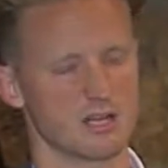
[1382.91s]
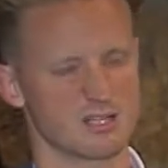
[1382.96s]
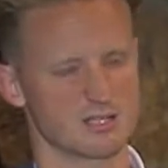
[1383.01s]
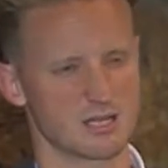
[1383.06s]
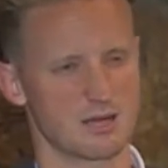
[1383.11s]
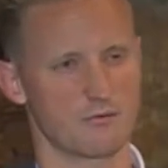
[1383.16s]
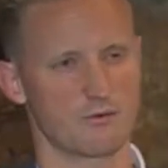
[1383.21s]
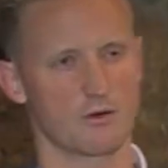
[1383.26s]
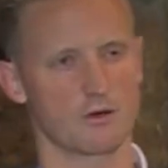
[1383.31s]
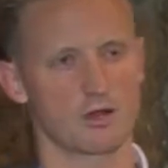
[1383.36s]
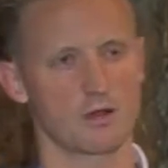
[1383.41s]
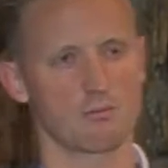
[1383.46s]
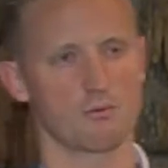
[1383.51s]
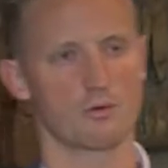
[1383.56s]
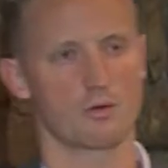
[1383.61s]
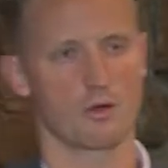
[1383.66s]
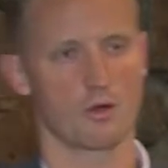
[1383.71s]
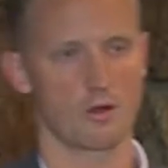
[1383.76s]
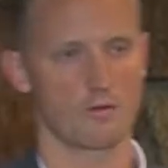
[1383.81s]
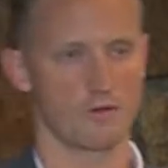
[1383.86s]
except for a couple
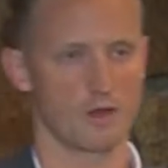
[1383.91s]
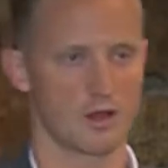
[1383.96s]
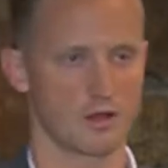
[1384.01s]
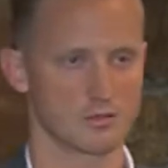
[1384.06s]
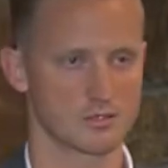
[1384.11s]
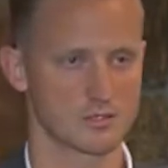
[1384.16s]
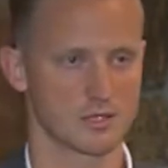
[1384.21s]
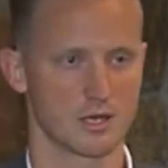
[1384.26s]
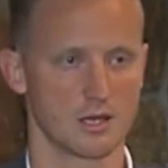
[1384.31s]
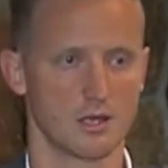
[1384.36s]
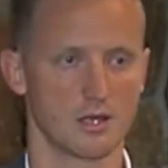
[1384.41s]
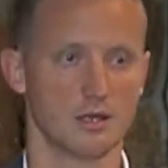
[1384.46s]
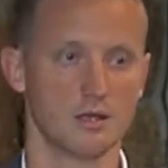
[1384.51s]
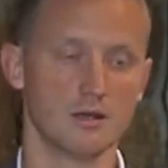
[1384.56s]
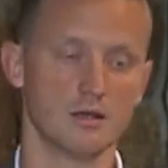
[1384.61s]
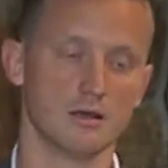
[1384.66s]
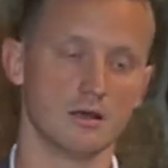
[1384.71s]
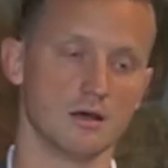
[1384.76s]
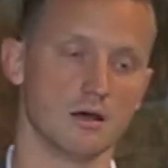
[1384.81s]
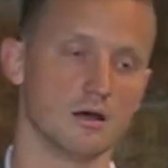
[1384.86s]
carve-outs,
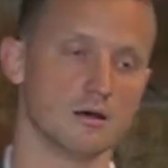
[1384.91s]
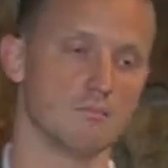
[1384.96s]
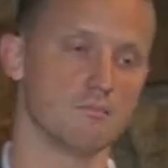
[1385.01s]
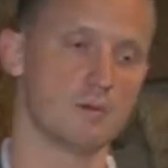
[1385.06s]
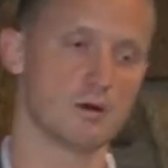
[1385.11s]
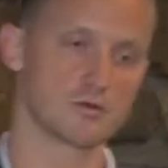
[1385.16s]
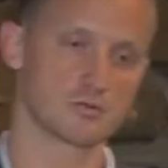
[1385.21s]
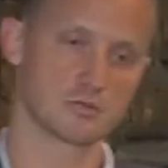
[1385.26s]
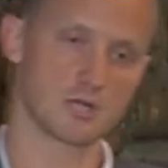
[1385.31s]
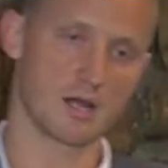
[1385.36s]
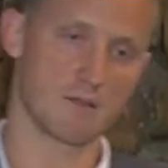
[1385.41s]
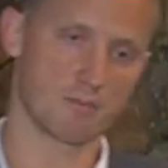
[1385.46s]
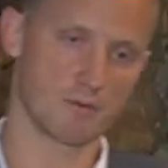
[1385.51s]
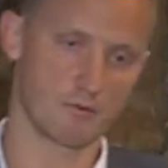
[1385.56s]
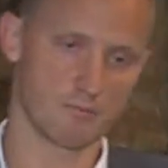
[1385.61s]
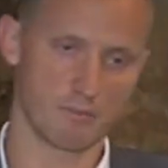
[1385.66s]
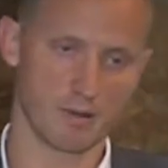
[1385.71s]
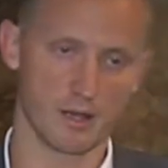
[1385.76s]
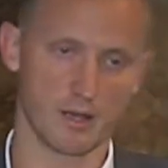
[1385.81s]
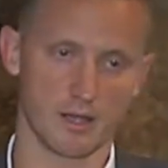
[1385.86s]

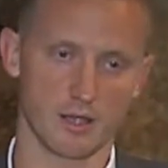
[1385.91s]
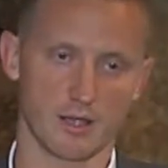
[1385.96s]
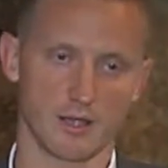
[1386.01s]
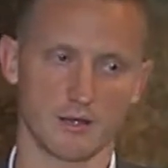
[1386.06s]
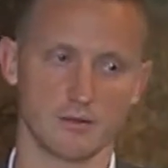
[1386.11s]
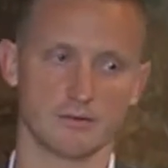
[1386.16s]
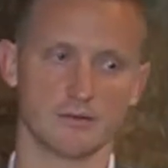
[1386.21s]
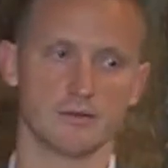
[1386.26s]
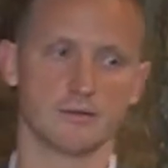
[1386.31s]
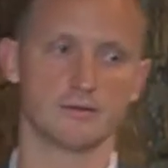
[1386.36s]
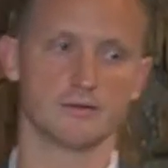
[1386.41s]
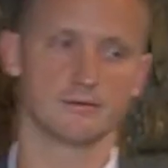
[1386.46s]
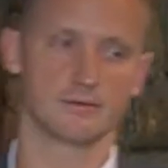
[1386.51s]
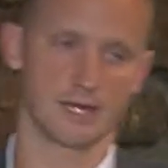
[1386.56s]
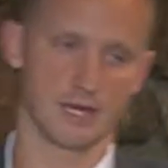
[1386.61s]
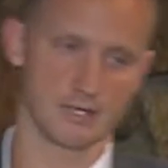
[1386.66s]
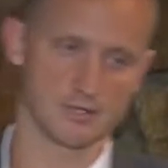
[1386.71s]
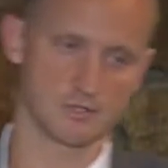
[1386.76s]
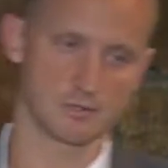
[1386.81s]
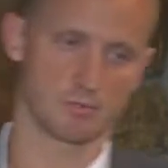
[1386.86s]
post-operative pain,
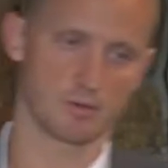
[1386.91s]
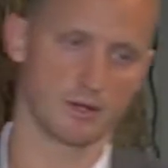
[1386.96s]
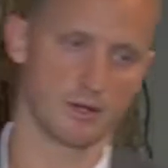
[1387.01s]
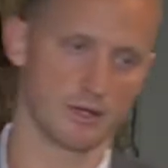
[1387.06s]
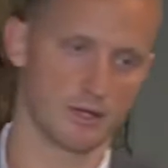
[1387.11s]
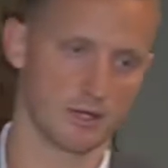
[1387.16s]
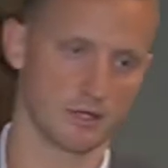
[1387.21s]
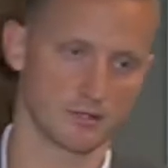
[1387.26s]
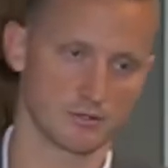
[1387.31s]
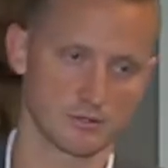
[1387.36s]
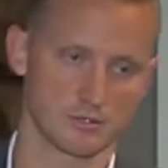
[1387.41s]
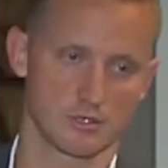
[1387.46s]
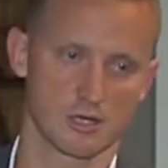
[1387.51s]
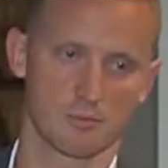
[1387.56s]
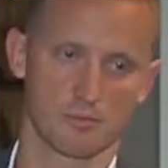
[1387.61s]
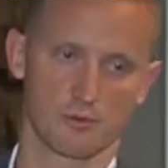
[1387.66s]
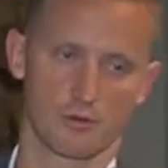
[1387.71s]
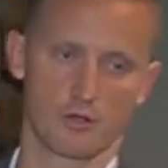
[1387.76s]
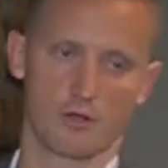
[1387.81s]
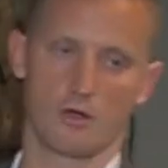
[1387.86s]
cancer pain. There's a
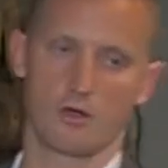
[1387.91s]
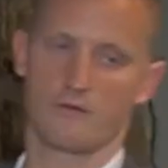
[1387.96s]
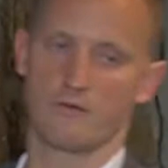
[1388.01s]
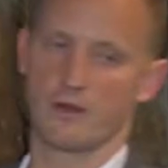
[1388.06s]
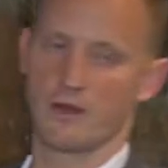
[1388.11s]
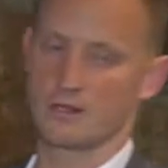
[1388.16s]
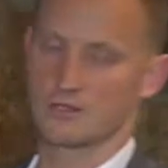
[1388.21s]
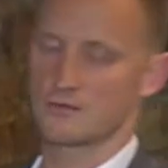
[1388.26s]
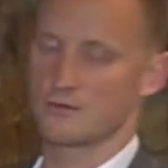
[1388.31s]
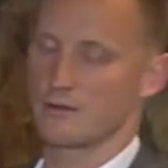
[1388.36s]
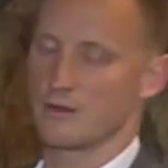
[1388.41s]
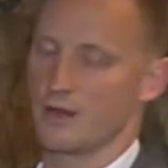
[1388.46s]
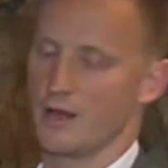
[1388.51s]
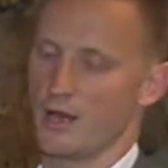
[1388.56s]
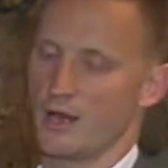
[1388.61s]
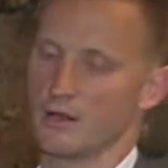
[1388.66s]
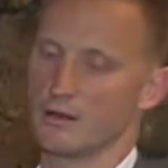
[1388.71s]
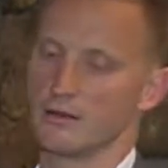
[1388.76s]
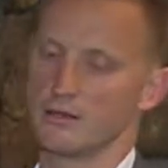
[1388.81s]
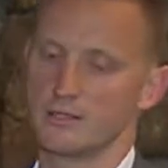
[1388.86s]
couple of carve-outs for
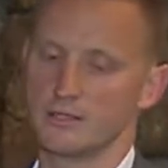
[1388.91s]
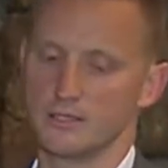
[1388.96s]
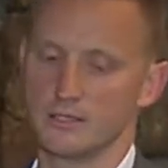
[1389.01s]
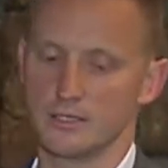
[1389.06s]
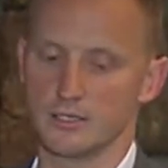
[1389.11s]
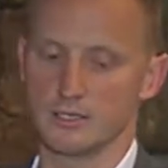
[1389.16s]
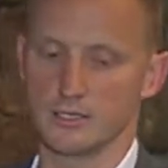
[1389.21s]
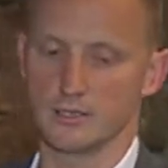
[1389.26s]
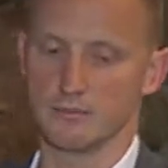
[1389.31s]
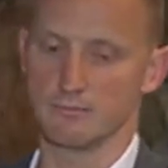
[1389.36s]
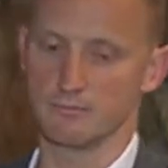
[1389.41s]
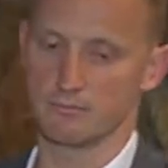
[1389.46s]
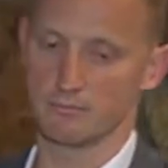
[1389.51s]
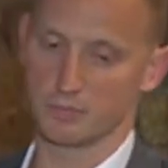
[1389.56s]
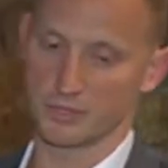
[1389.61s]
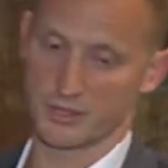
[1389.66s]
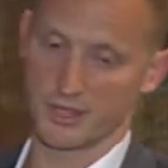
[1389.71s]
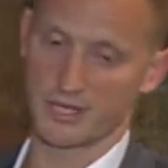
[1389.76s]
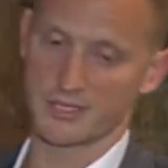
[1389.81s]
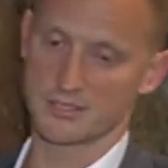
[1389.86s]
that,
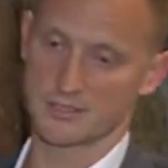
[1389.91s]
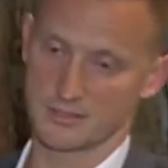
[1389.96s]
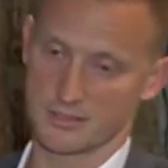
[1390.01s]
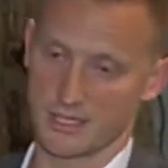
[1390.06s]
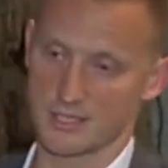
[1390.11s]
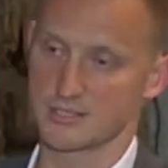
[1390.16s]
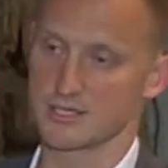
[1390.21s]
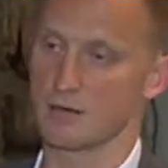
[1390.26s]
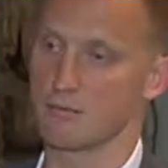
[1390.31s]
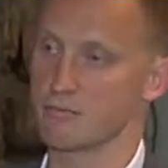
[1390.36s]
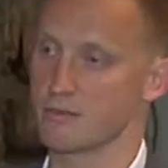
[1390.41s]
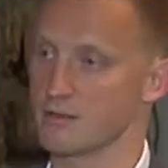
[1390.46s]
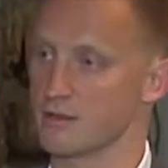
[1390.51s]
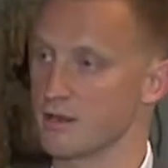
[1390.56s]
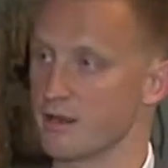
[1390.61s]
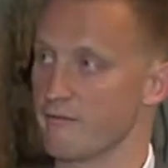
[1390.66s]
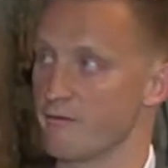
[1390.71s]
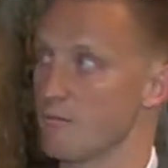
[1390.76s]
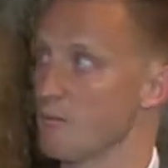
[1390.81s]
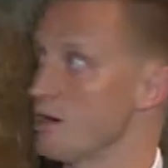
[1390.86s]
but that's something
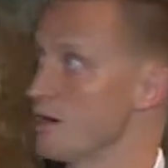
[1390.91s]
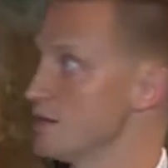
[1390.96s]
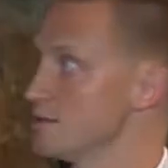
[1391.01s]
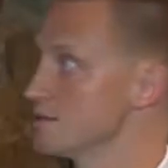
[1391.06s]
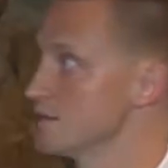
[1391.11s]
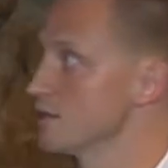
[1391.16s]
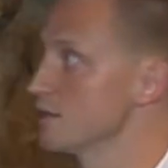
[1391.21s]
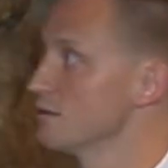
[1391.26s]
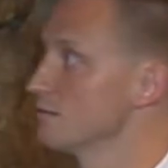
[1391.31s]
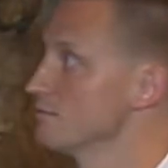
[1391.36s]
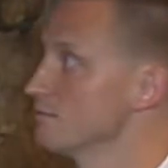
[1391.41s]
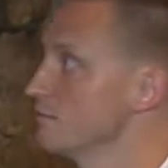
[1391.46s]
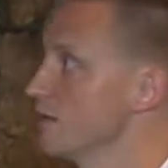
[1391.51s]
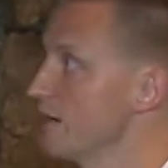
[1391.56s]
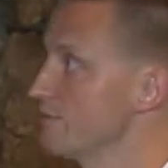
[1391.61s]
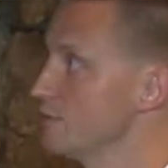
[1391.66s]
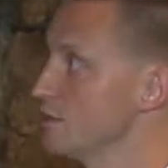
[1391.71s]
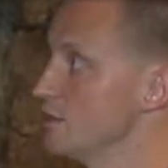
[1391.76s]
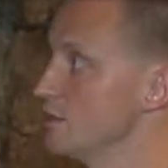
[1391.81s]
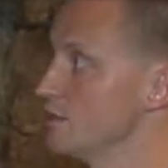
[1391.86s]
that everybody's going to
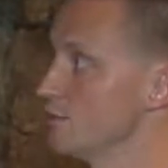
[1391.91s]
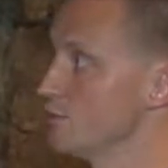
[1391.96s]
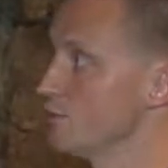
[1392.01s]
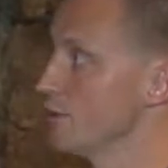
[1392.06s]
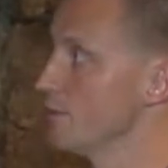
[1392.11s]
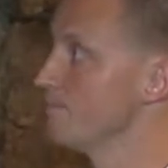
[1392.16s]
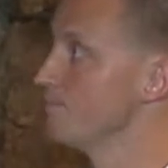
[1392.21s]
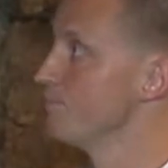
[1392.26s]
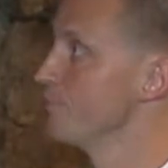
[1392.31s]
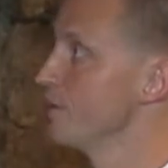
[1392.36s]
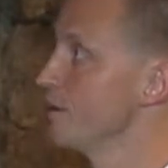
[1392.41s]
have to deal with.